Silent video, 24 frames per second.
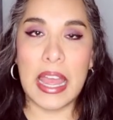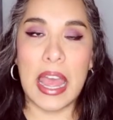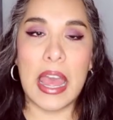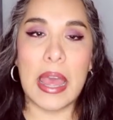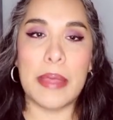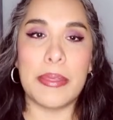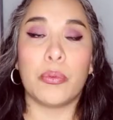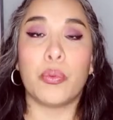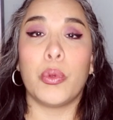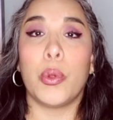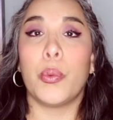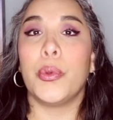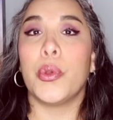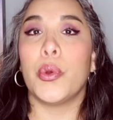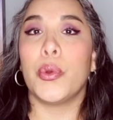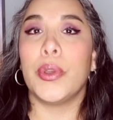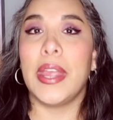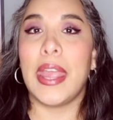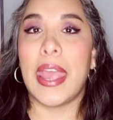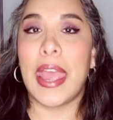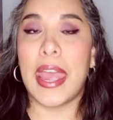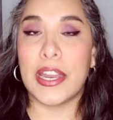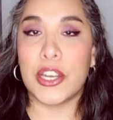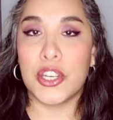That's why we
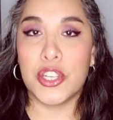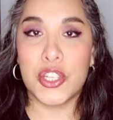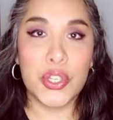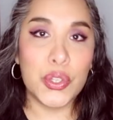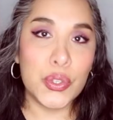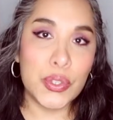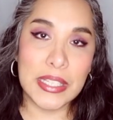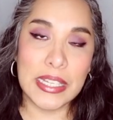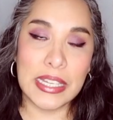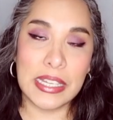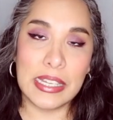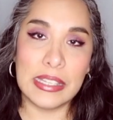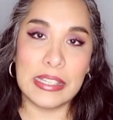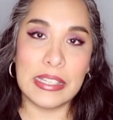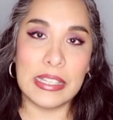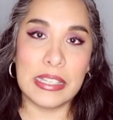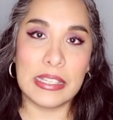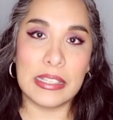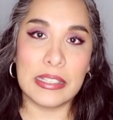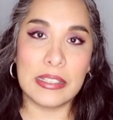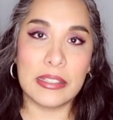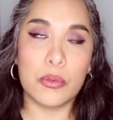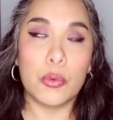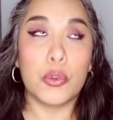only had two
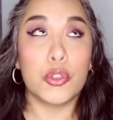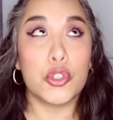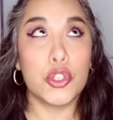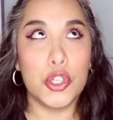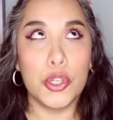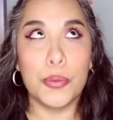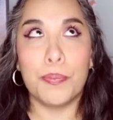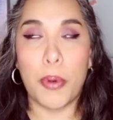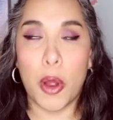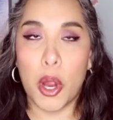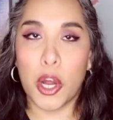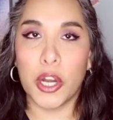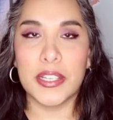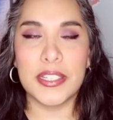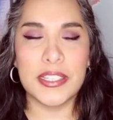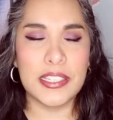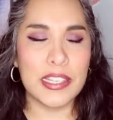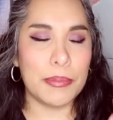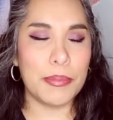seasons or two parts.